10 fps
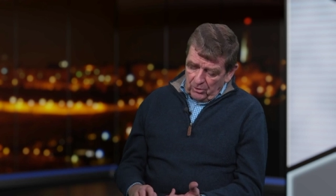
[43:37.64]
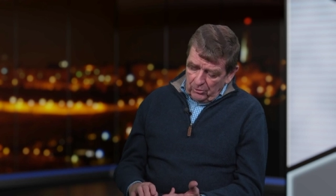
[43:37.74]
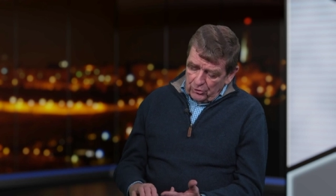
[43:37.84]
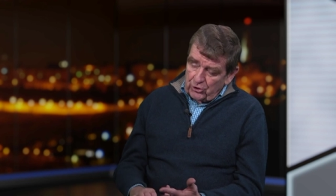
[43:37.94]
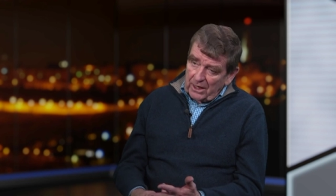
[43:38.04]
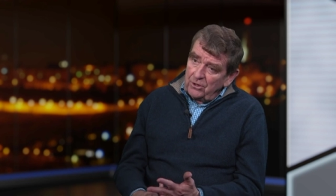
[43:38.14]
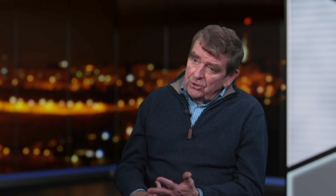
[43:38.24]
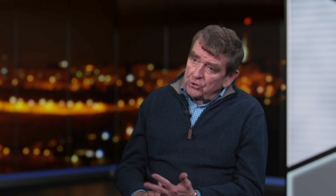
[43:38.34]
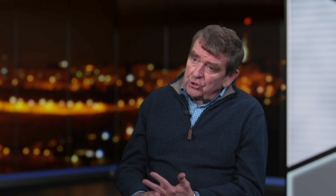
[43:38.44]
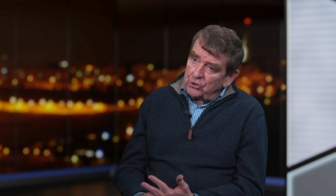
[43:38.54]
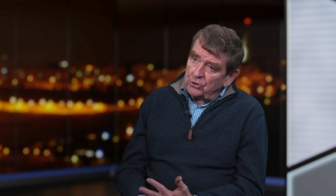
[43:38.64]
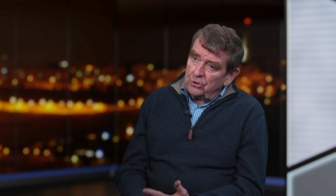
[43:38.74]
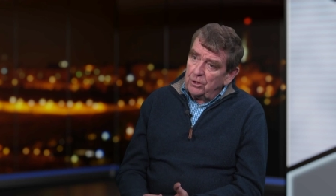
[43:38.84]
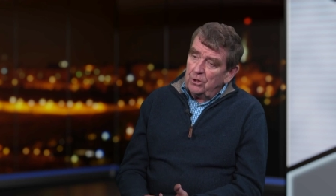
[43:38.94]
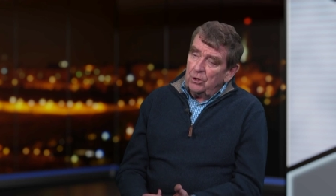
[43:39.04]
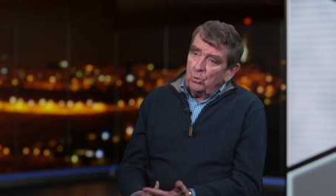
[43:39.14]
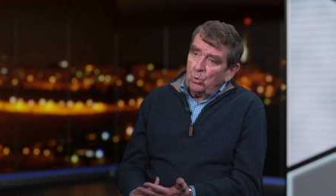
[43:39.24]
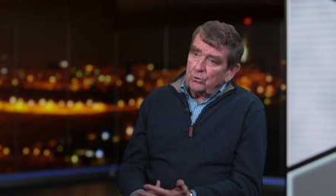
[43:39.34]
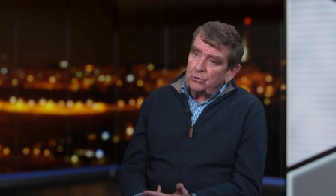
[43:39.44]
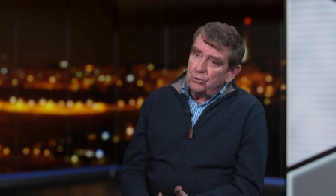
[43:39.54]
The second decision
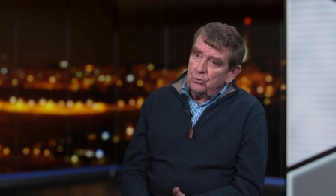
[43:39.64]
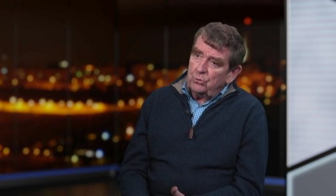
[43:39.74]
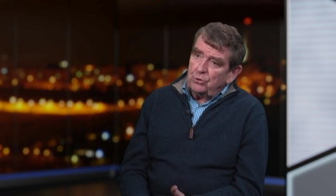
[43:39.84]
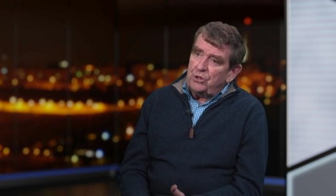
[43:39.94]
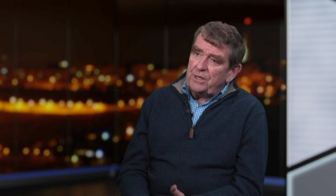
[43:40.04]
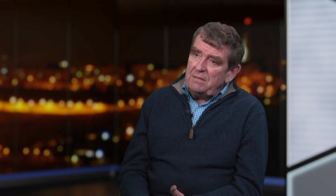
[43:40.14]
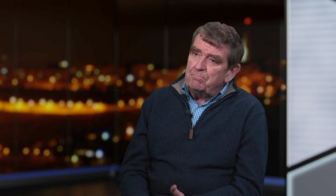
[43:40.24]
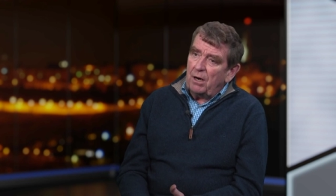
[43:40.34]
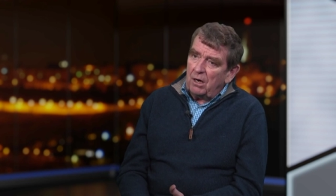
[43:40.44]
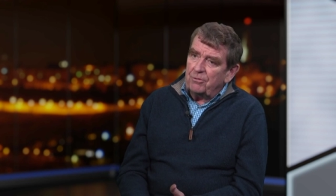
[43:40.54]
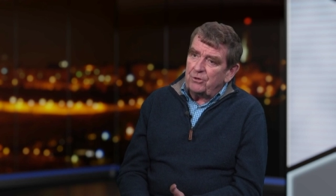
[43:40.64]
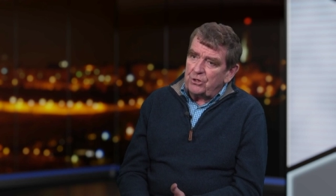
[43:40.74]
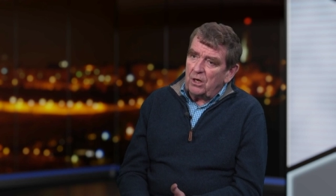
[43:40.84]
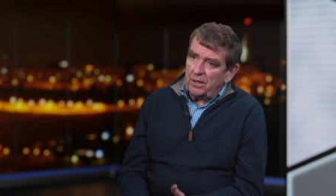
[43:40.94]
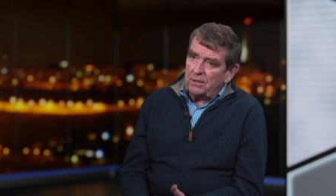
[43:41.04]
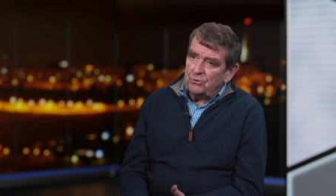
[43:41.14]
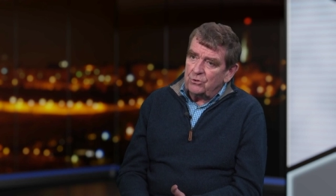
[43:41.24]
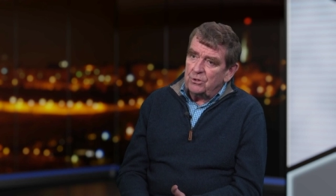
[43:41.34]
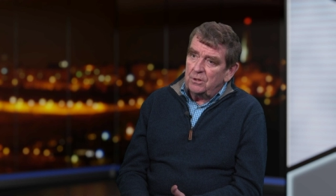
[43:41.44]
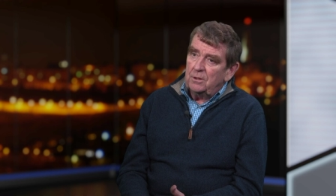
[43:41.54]
was to
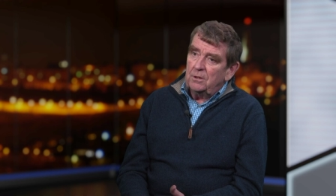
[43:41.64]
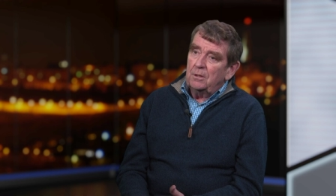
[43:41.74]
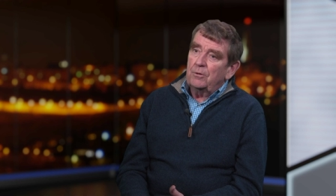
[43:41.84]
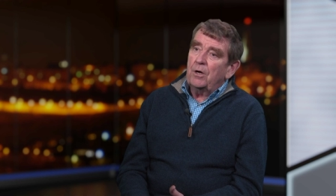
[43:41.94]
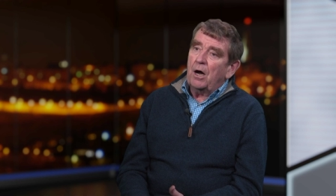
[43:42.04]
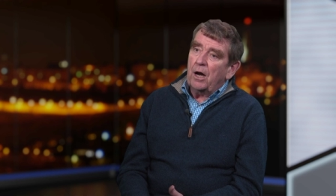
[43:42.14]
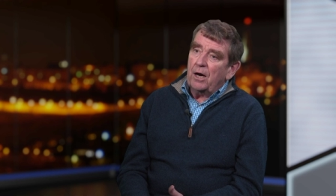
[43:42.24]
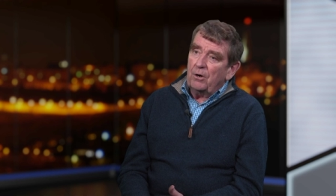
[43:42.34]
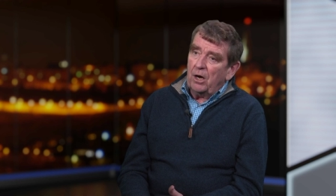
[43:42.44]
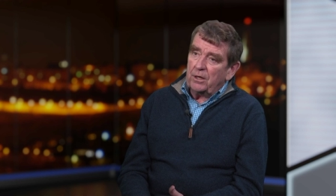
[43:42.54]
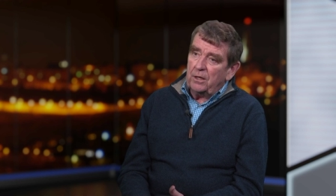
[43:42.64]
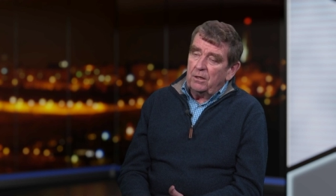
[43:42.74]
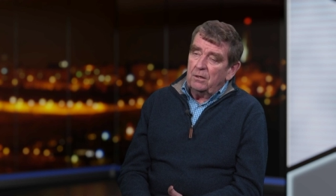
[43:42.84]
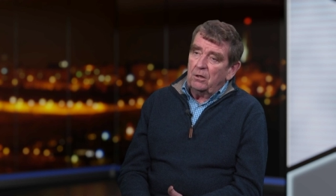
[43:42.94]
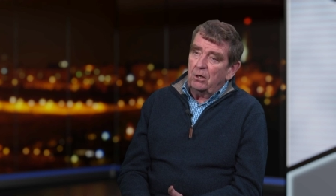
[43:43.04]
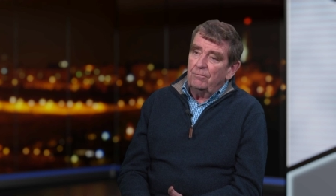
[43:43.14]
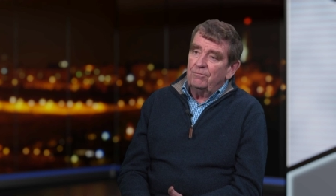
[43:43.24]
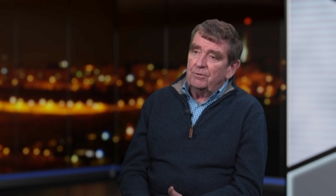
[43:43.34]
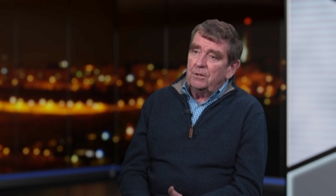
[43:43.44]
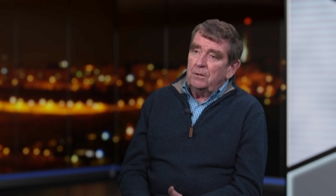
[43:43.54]
debarthatize the hierarchy
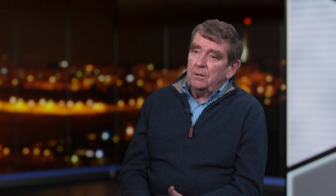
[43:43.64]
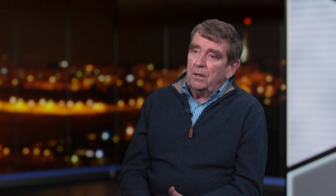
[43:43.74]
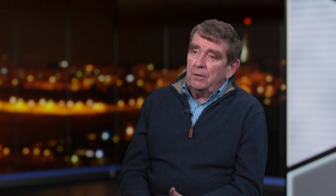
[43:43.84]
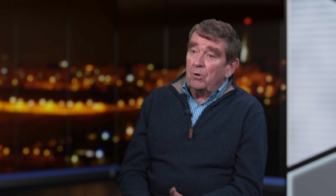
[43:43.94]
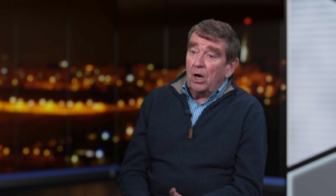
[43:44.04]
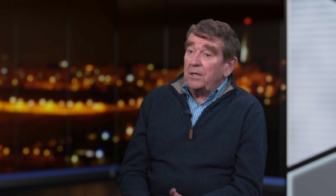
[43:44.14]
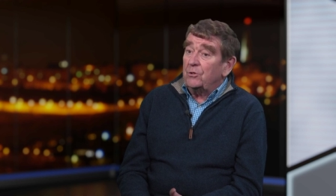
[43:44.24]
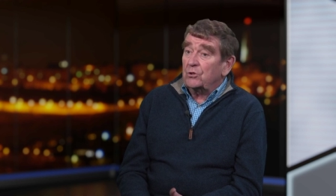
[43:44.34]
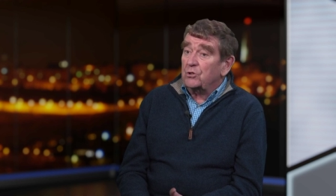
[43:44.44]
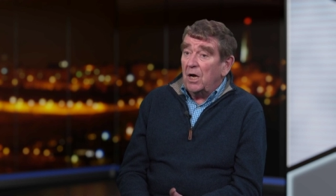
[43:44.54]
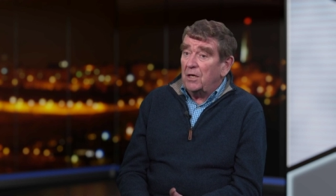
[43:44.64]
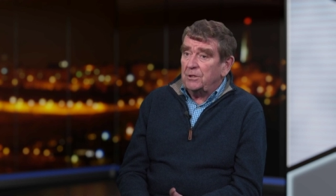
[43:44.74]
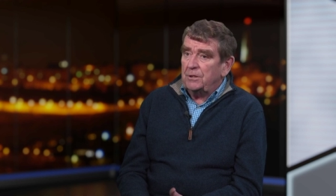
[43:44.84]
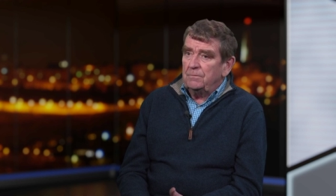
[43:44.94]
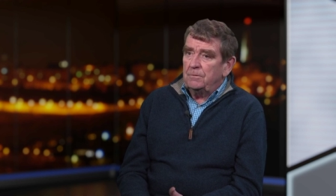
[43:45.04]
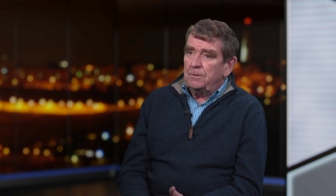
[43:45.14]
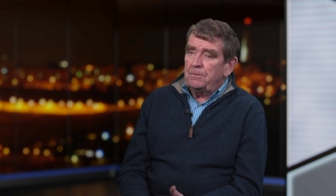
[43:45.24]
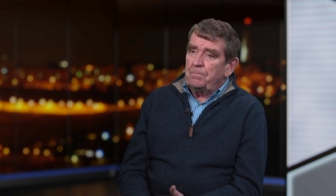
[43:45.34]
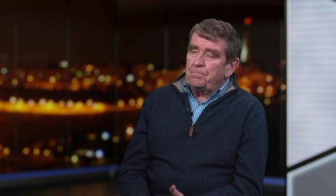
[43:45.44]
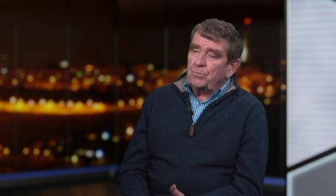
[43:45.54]
of Iraqi society.
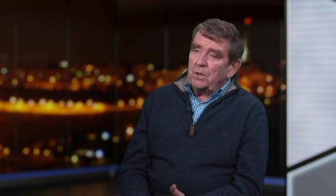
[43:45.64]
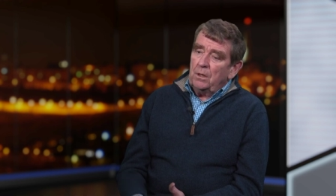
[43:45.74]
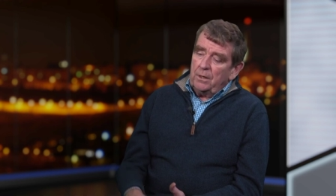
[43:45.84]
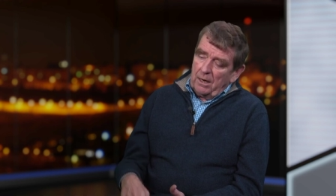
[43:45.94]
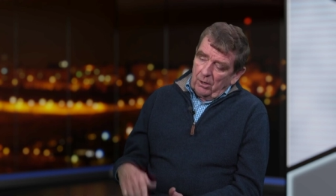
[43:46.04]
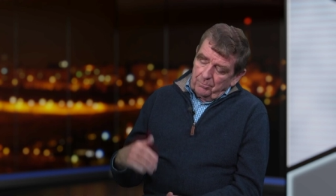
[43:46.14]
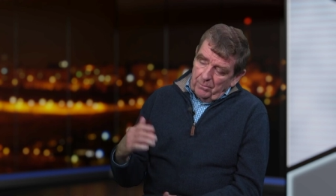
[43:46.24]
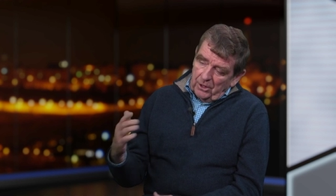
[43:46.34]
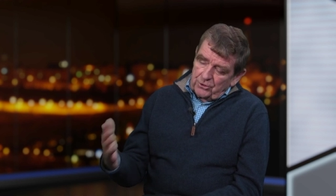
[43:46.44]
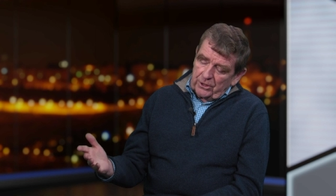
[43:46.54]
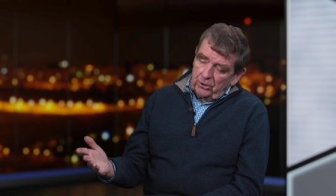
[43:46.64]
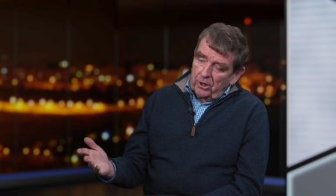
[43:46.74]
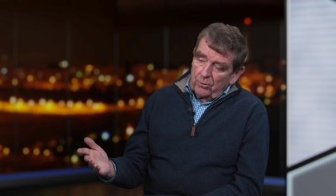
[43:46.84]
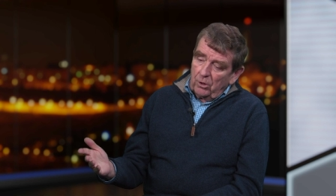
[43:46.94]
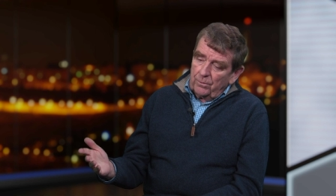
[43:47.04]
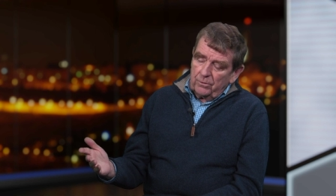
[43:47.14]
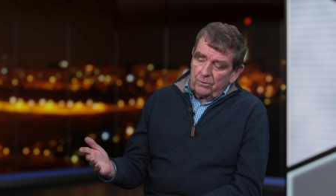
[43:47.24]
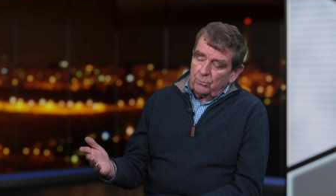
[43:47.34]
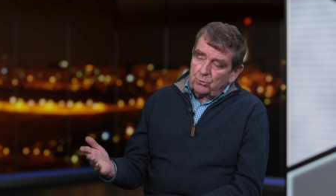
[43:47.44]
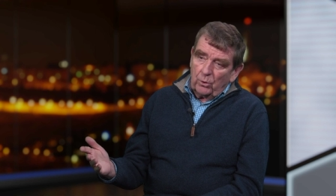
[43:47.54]
Now, I'd, I'd, said earlier on that
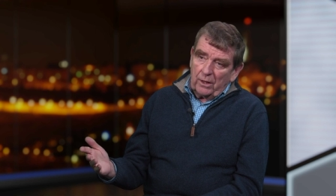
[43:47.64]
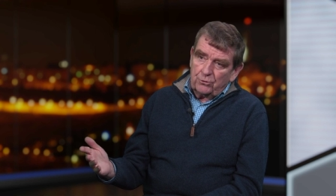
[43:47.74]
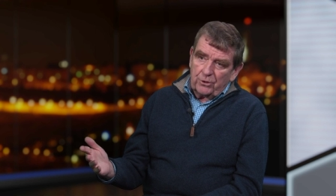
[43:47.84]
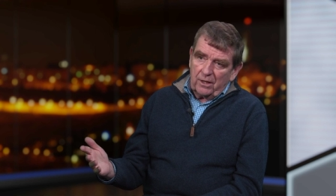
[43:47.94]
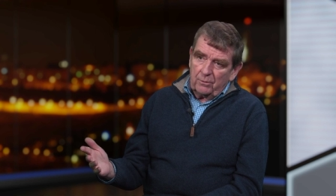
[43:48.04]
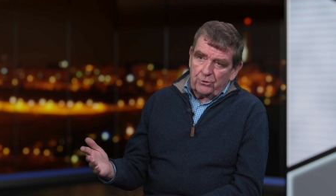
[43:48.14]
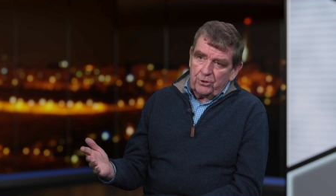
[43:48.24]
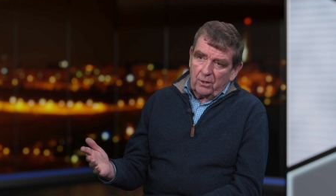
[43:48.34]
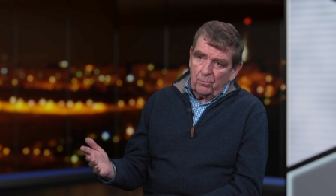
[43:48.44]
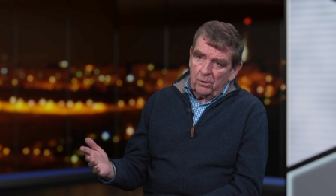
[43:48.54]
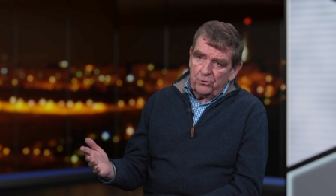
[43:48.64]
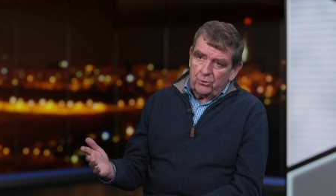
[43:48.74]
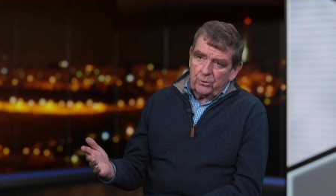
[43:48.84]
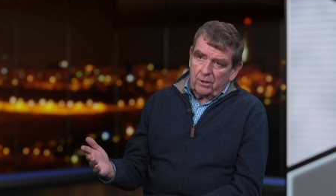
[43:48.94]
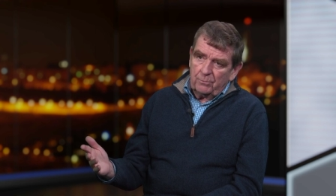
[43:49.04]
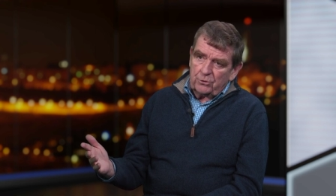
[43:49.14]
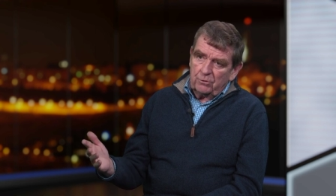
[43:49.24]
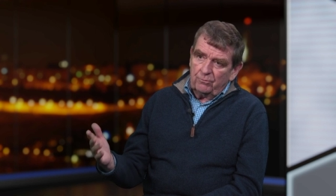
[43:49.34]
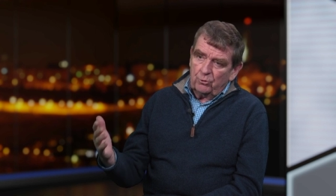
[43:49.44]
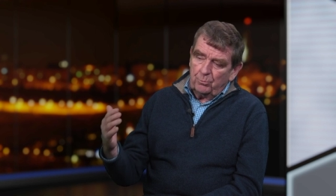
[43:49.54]
it was all held together with chicken wire and chewing gum and
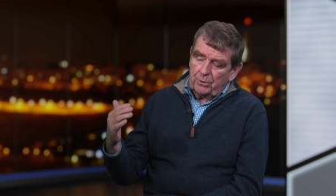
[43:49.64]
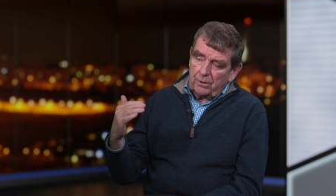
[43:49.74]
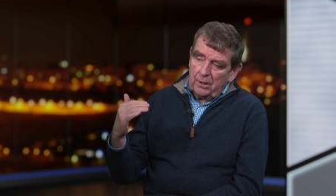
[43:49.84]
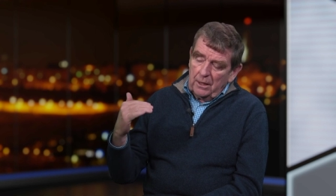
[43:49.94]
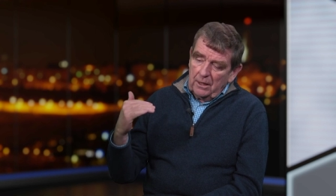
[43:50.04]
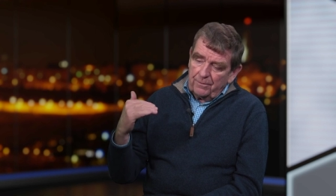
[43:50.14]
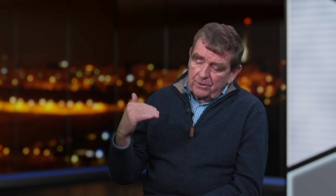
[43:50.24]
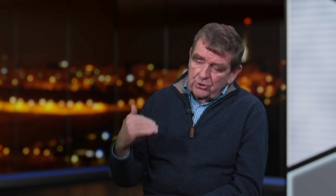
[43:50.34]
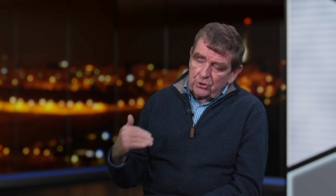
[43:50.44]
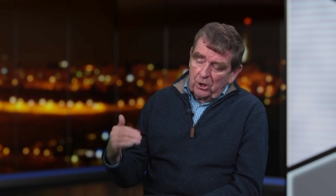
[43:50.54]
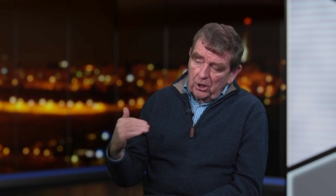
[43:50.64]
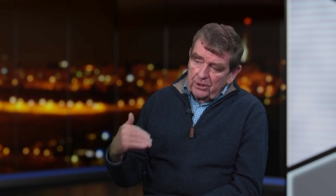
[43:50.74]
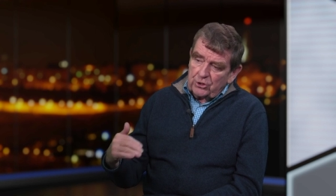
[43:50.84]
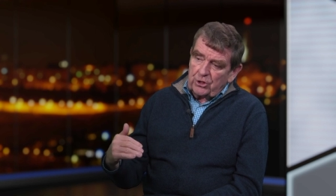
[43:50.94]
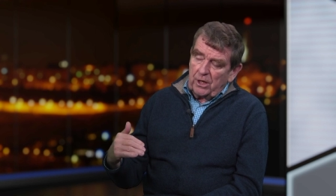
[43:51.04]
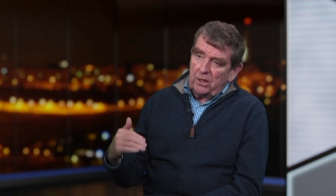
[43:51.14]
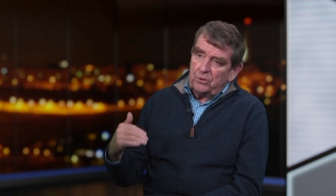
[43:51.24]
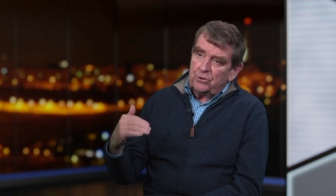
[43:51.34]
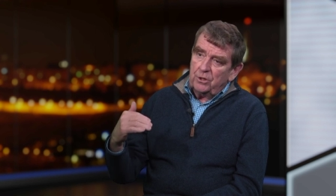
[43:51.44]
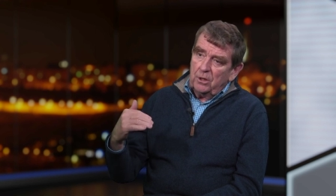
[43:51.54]
so forth, but at, at this early
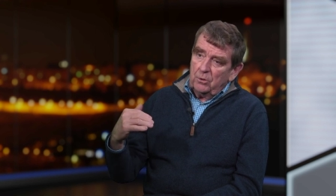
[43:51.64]
stage,